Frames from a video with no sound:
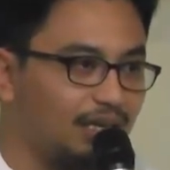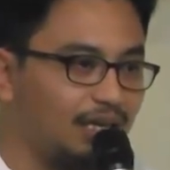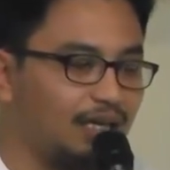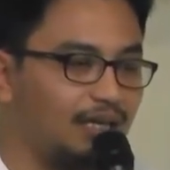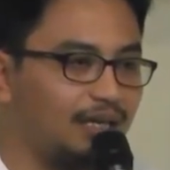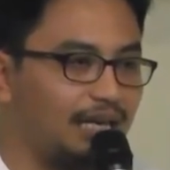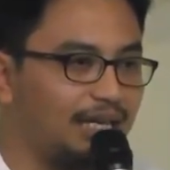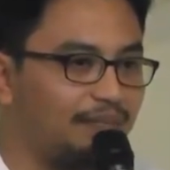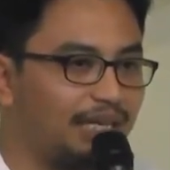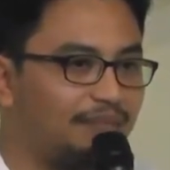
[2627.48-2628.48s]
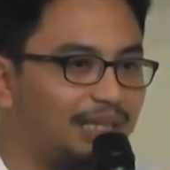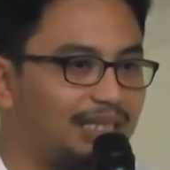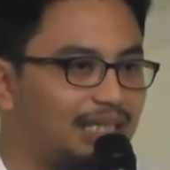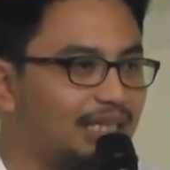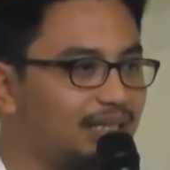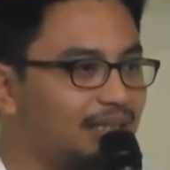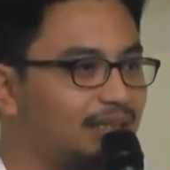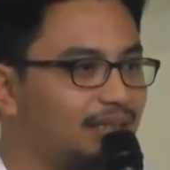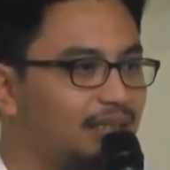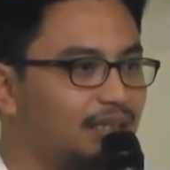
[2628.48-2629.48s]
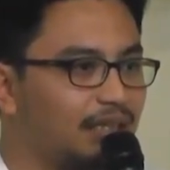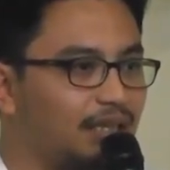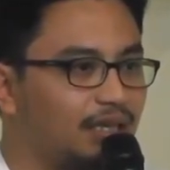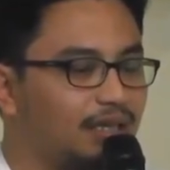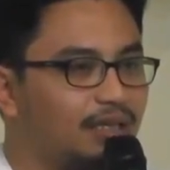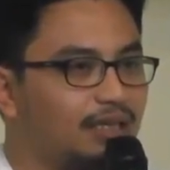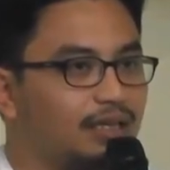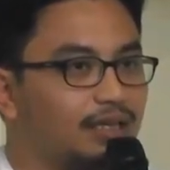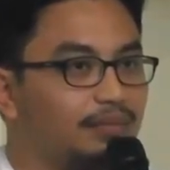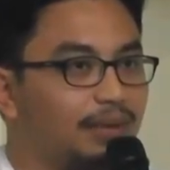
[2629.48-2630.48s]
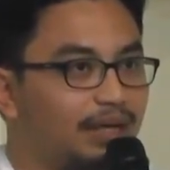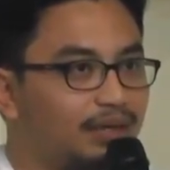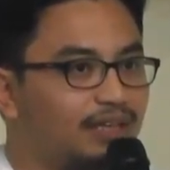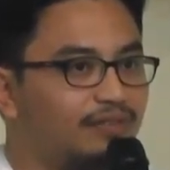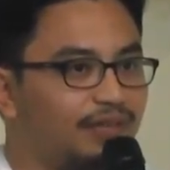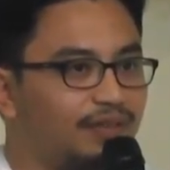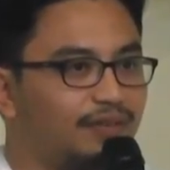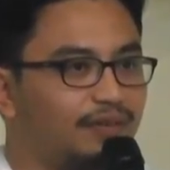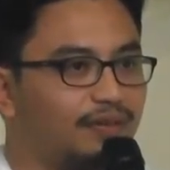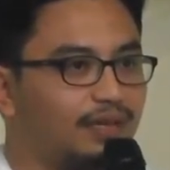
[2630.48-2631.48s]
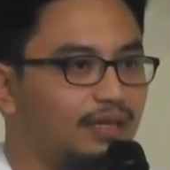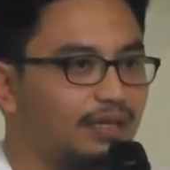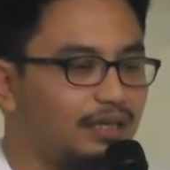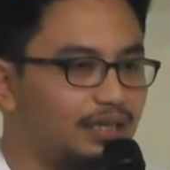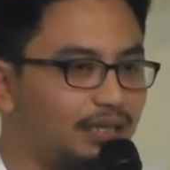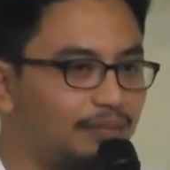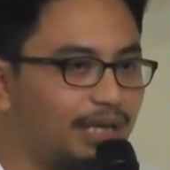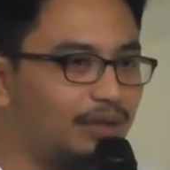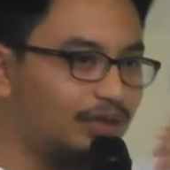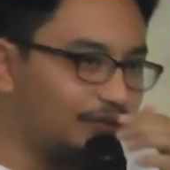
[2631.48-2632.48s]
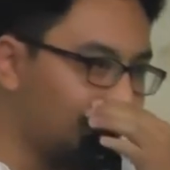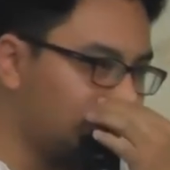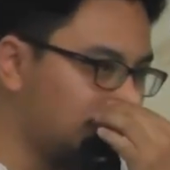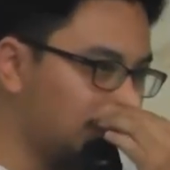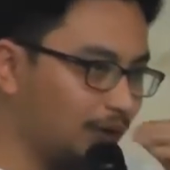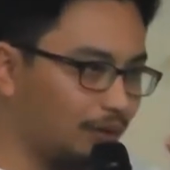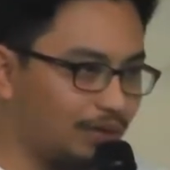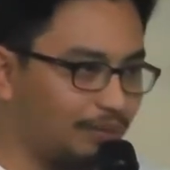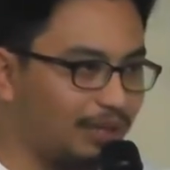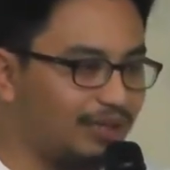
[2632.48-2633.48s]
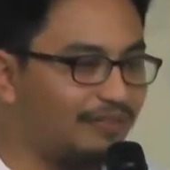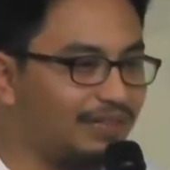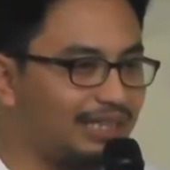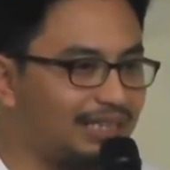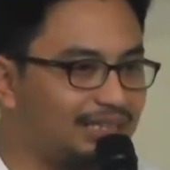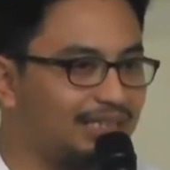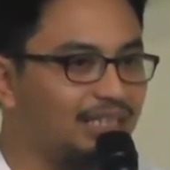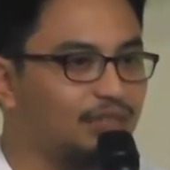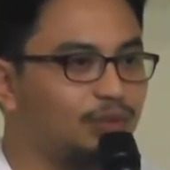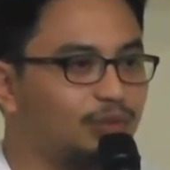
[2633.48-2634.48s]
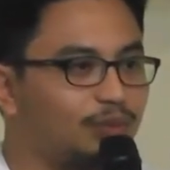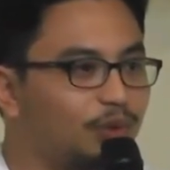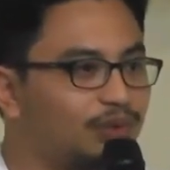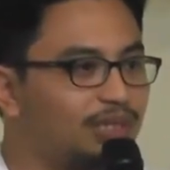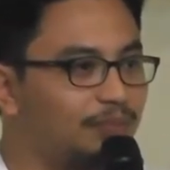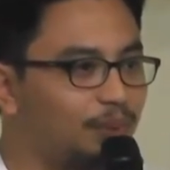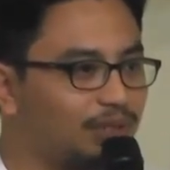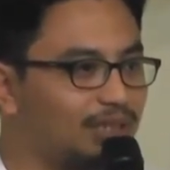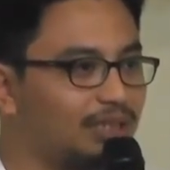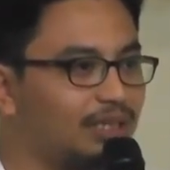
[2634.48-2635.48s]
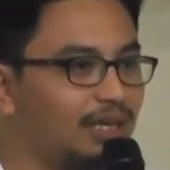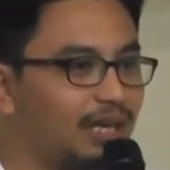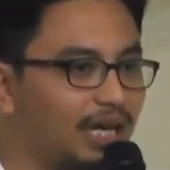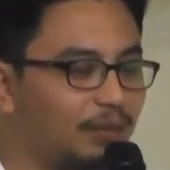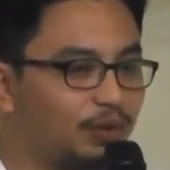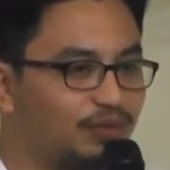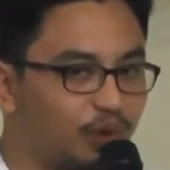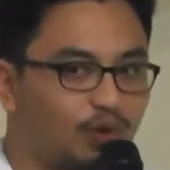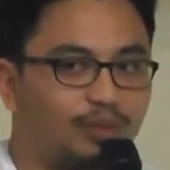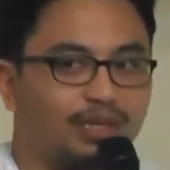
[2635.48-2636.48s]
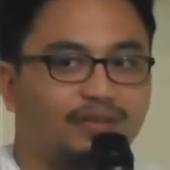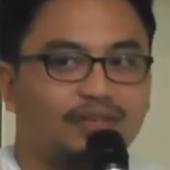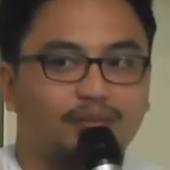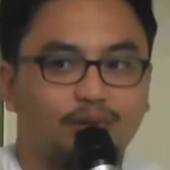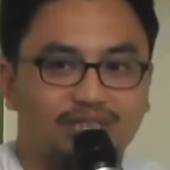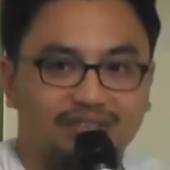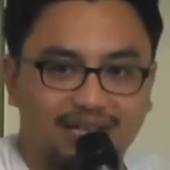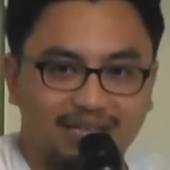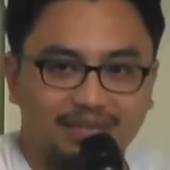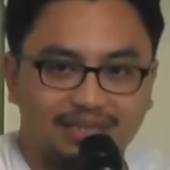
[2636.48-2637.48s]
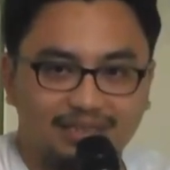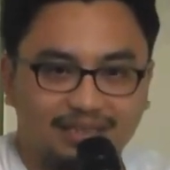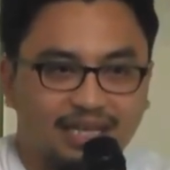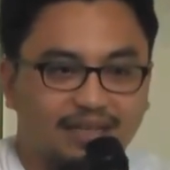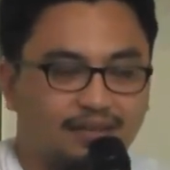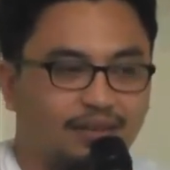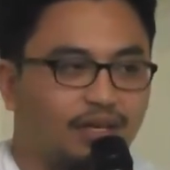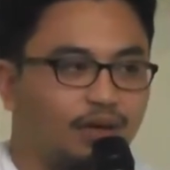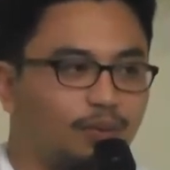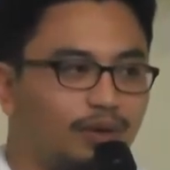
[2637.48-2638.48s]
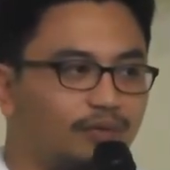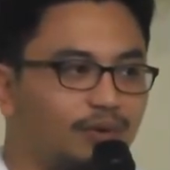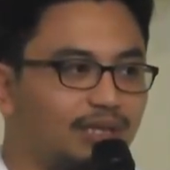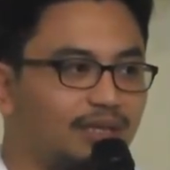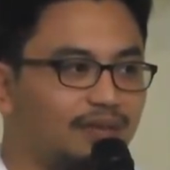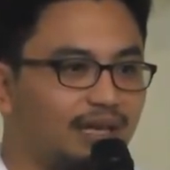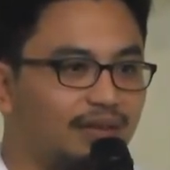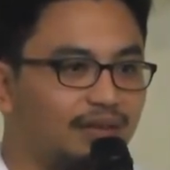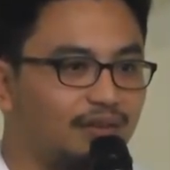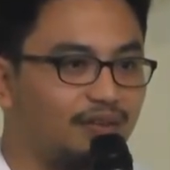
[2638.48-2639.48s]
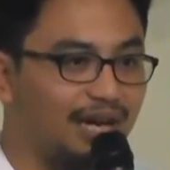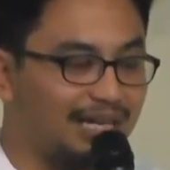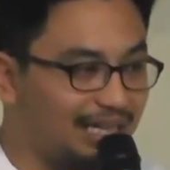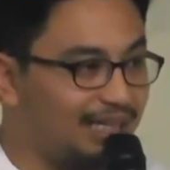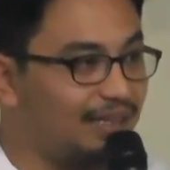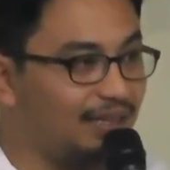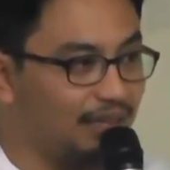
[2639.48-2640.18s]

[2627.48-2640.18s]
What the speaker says: And in particular, the biographies, the biographers or the biographical dictionaries which were most important and most voluminous and most developed as a science were for the sciences of hadith,